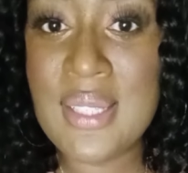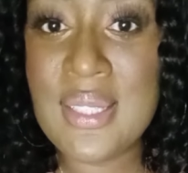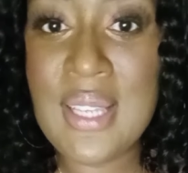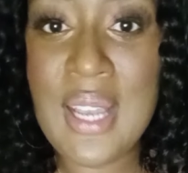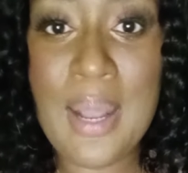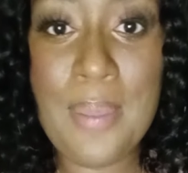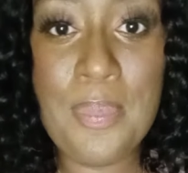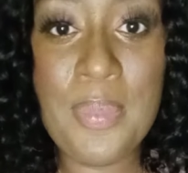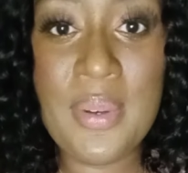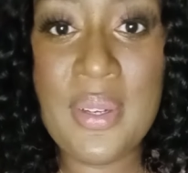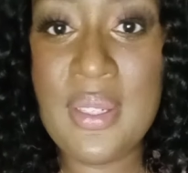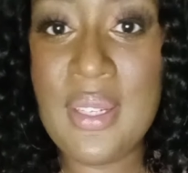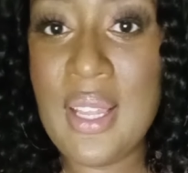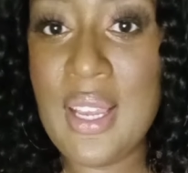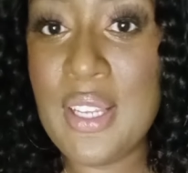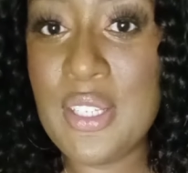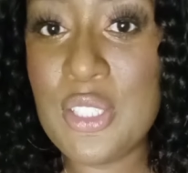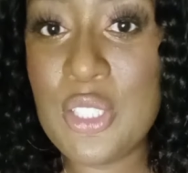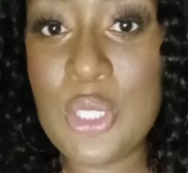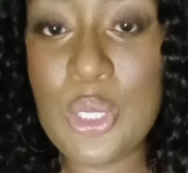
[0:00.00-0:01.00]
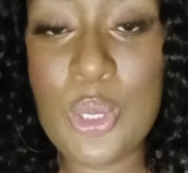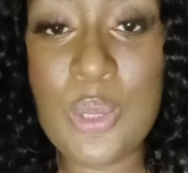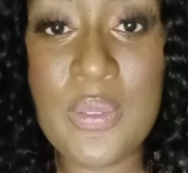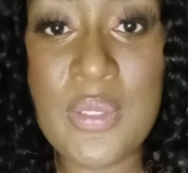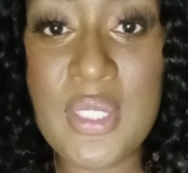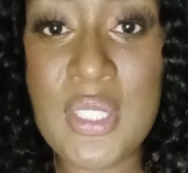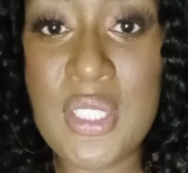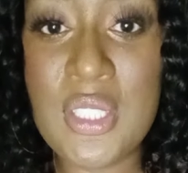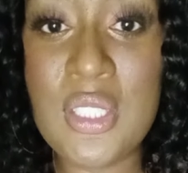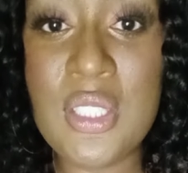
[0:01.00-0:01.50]
top of the line
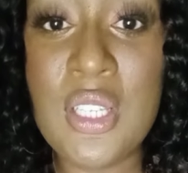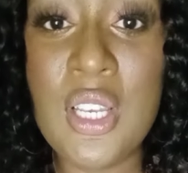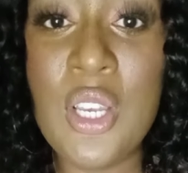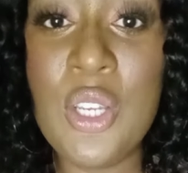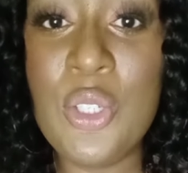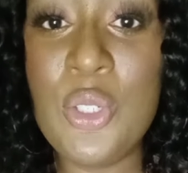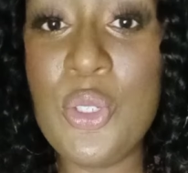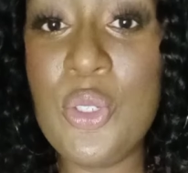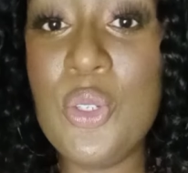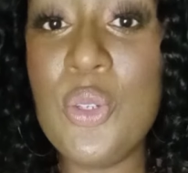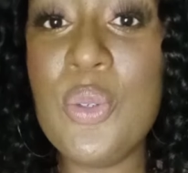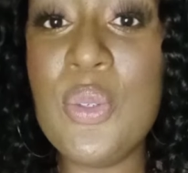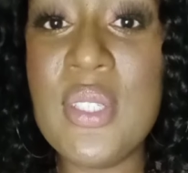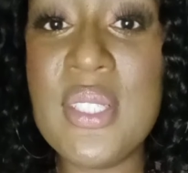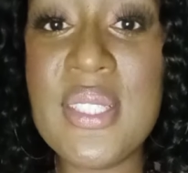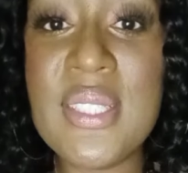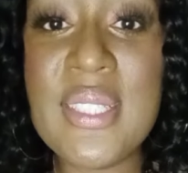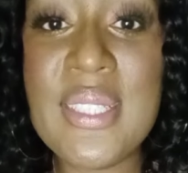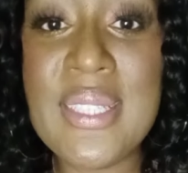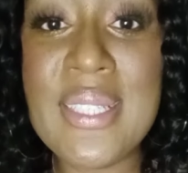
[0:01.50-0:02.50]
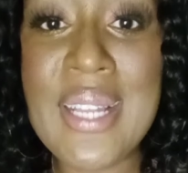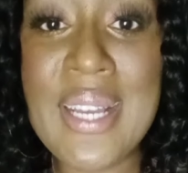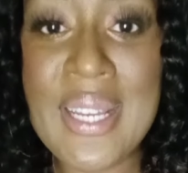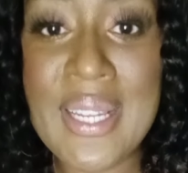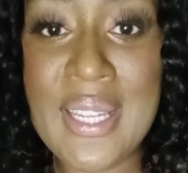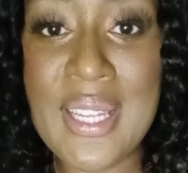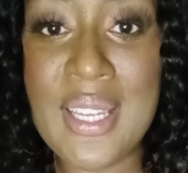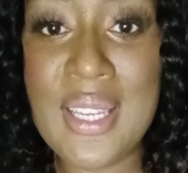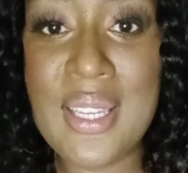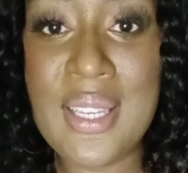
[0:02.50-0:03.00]
services, you know this
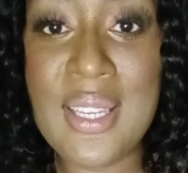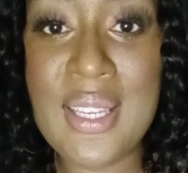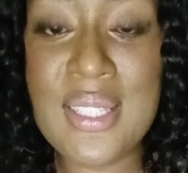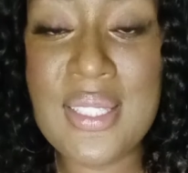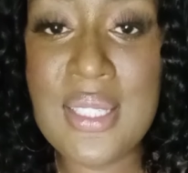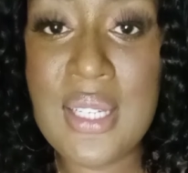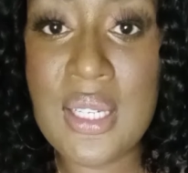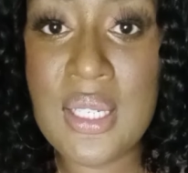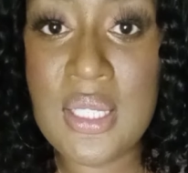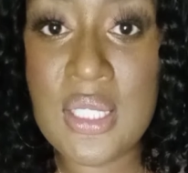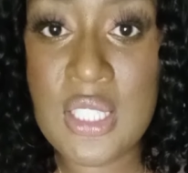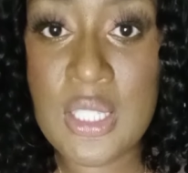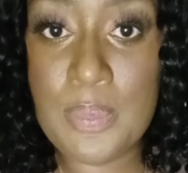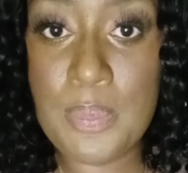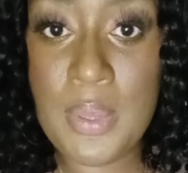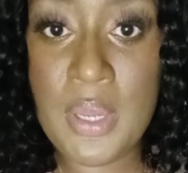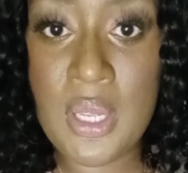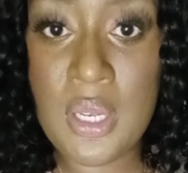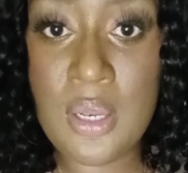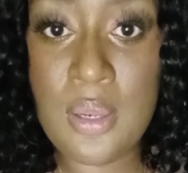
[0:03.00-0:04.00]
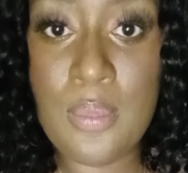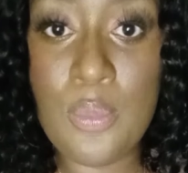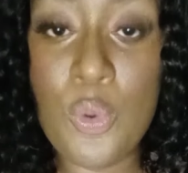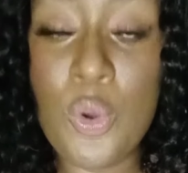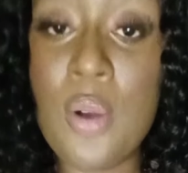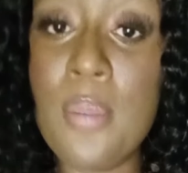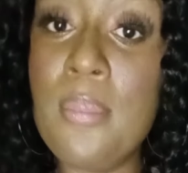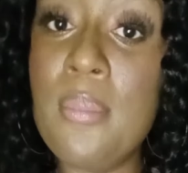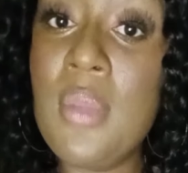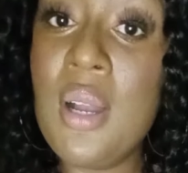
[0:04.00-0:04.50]
client is going to spend
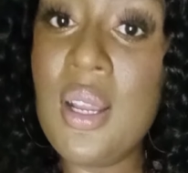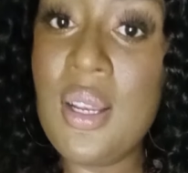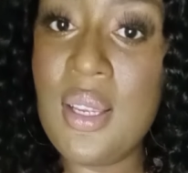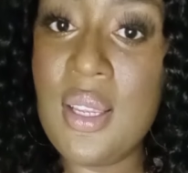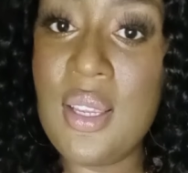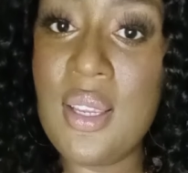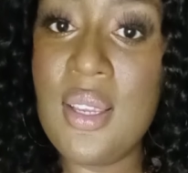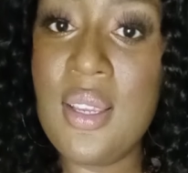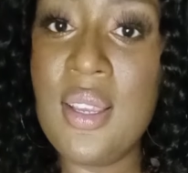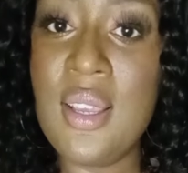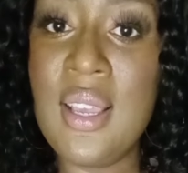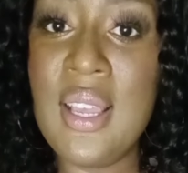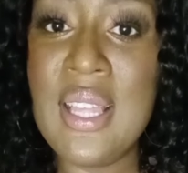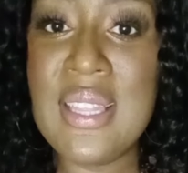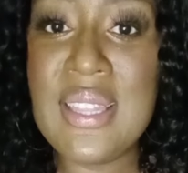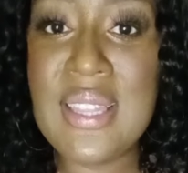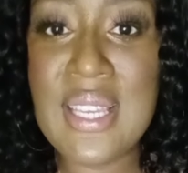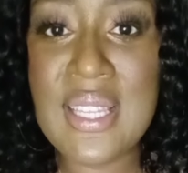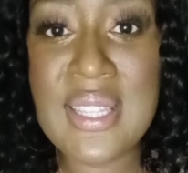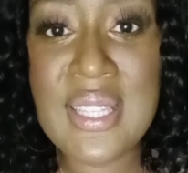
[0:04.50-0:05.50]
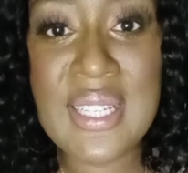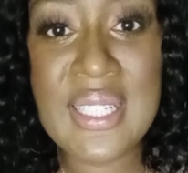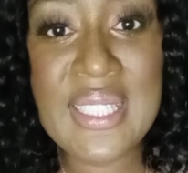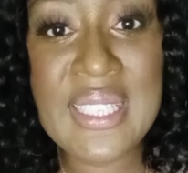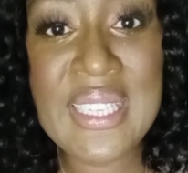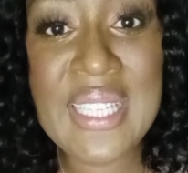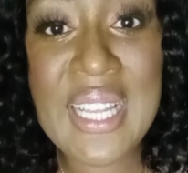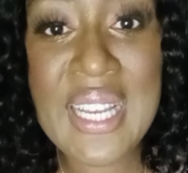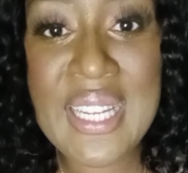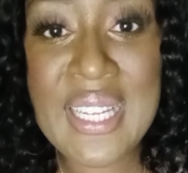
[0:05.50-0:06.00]
more money than the
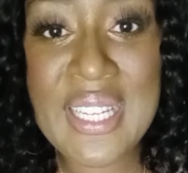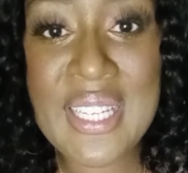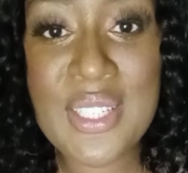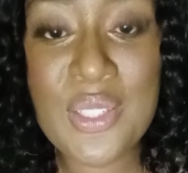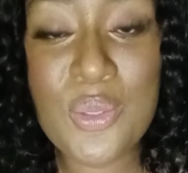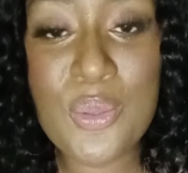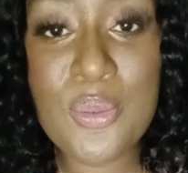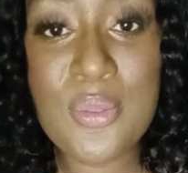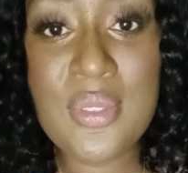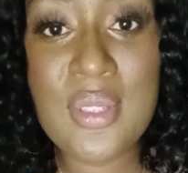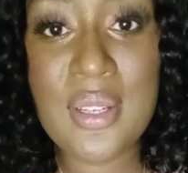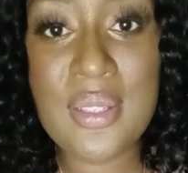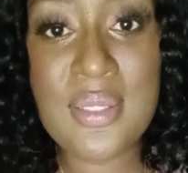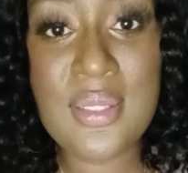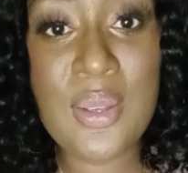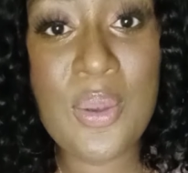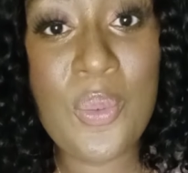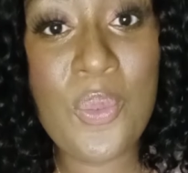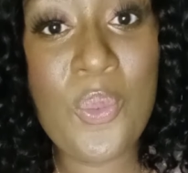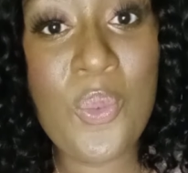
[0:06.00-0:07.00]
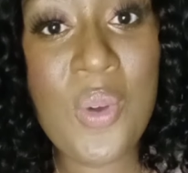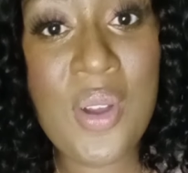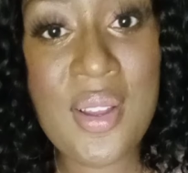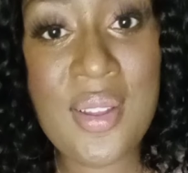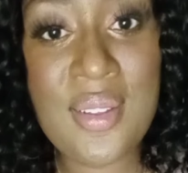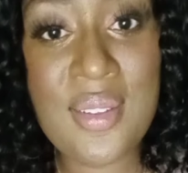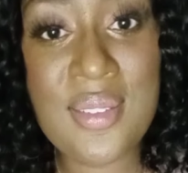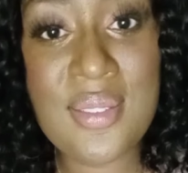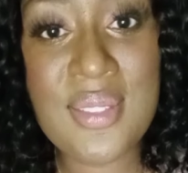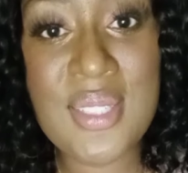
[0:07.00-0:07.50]
client who doesn't
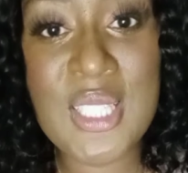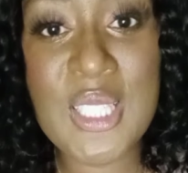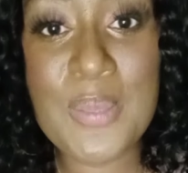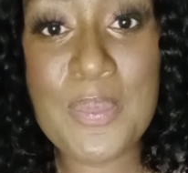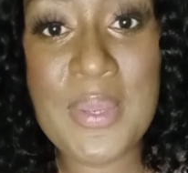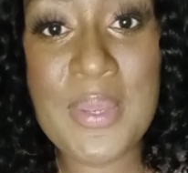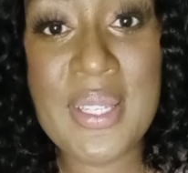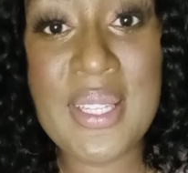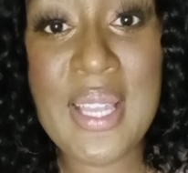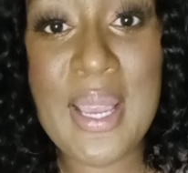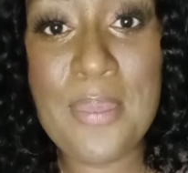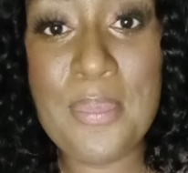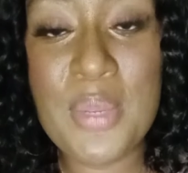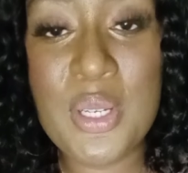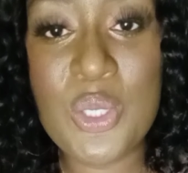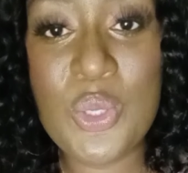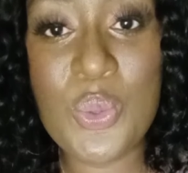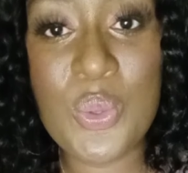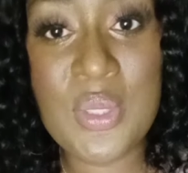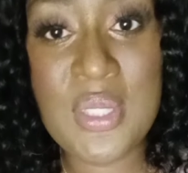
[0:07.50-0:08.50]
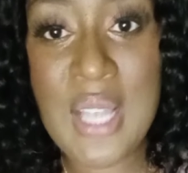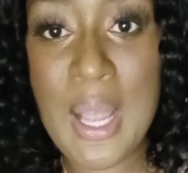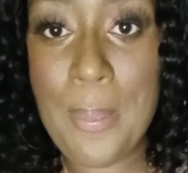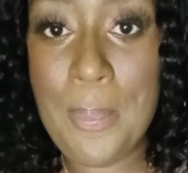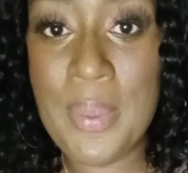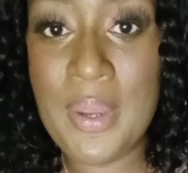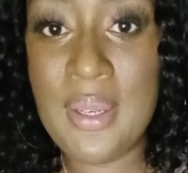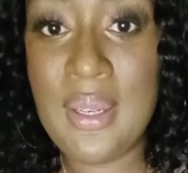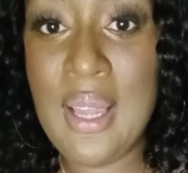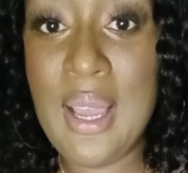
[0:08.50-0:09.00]
want to spend that much on
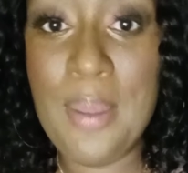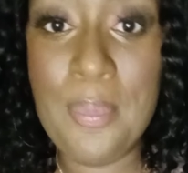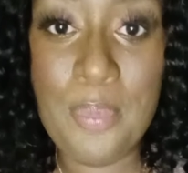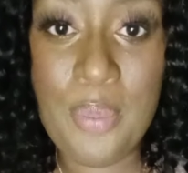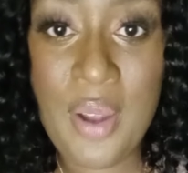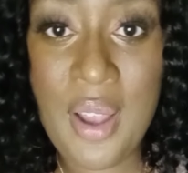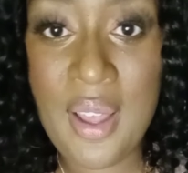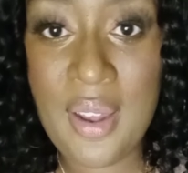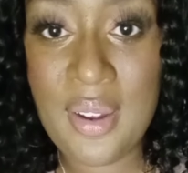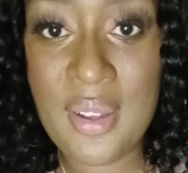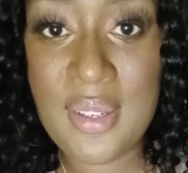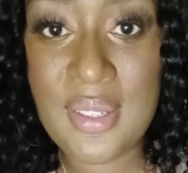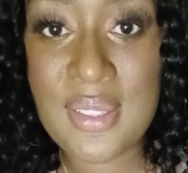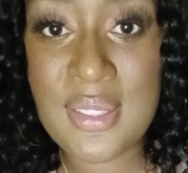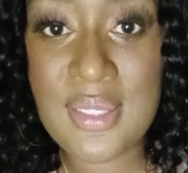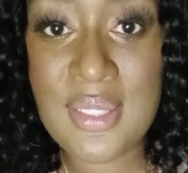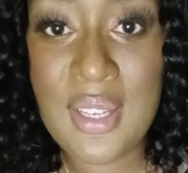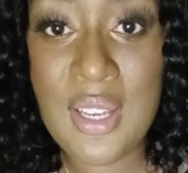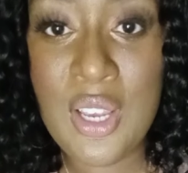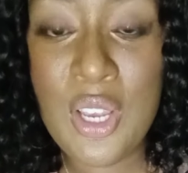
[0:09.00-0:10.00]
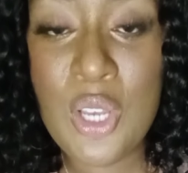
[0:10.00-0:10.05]
top of the line products.